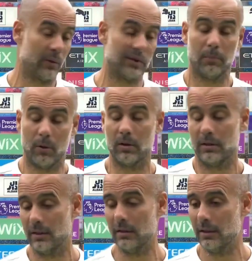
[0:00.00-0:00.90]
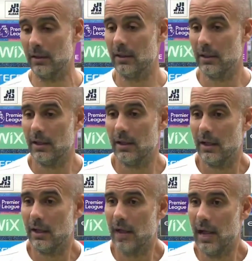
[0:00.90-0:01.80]
the ball
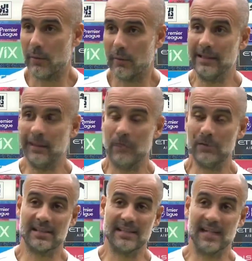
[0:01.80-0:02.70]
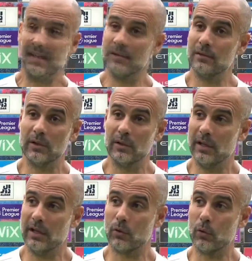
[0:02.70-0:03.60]
our build up was excellent with
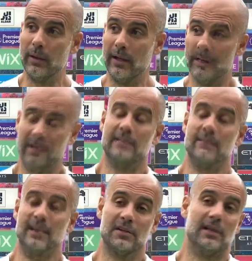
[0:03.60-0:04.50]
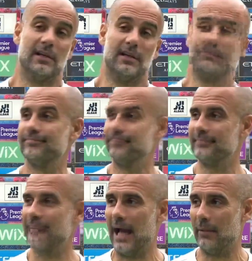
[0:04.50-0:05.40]
uh, Ruben especially
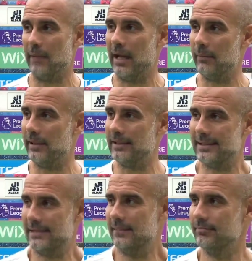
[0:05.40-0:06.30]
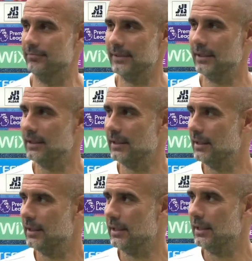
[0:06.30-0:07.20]
Aime Aime is
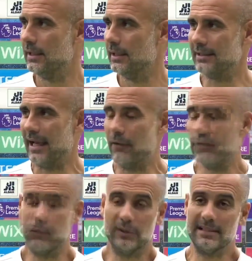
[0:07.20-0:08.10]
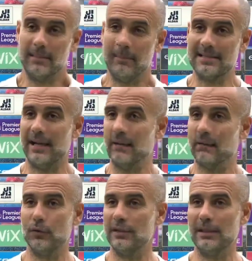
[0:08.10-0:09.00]
the left foot is the best left
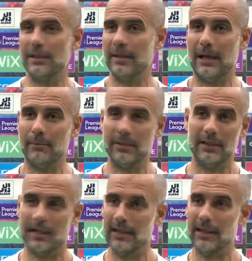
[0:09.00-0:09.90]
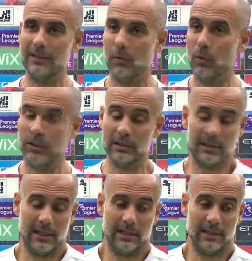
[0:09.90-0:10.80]
foot in the build up in the in the world
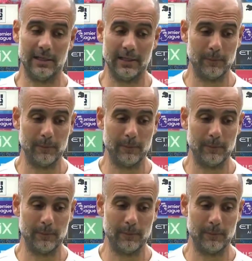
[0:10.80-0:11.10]
and uh,